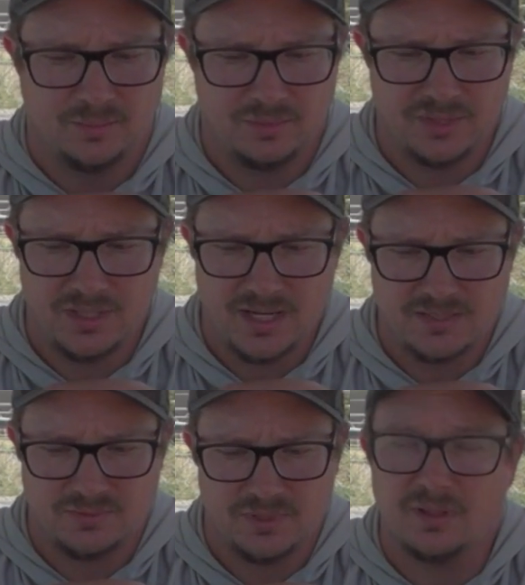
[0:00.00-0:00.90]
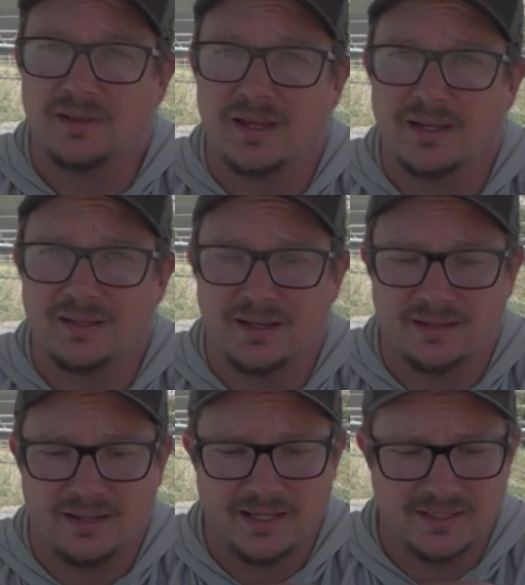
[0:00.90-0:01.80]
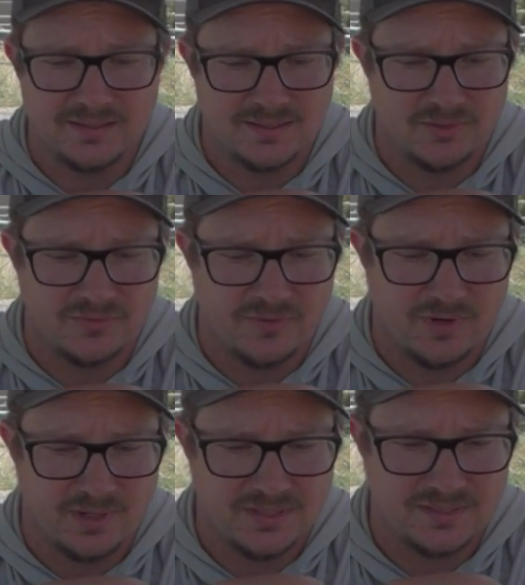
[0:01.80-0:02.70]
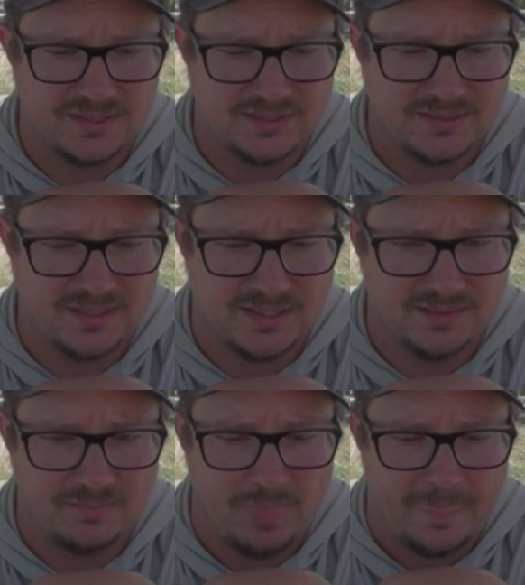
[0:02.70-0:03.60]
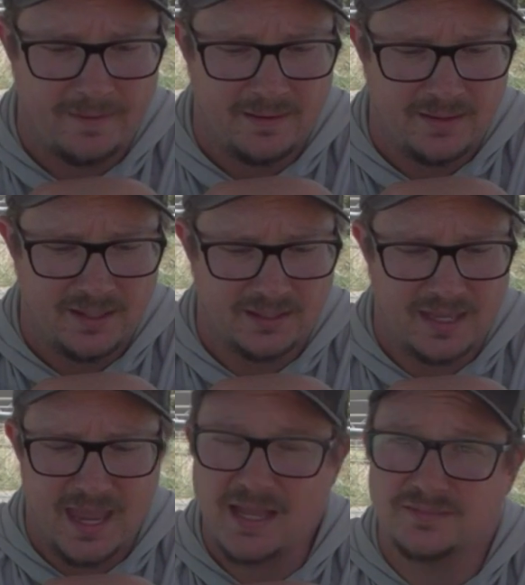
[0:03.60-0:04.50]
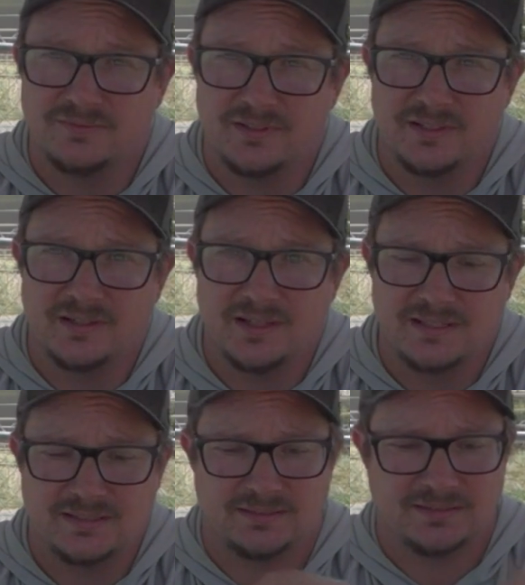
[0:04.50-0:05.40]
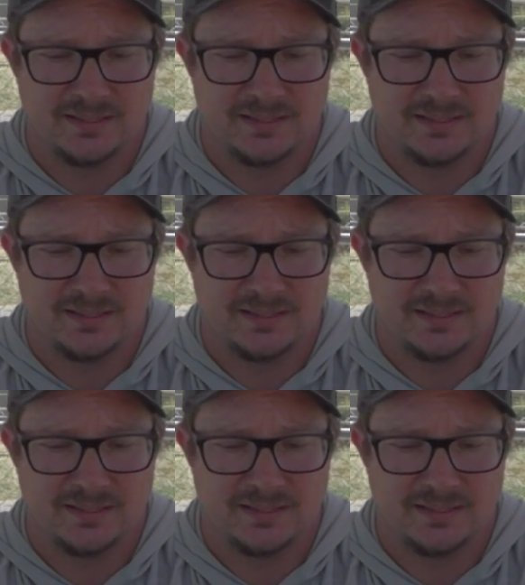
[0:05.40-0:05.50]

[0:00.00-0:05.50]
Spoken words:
pretty nice reel. I like it so far. It casts very nice.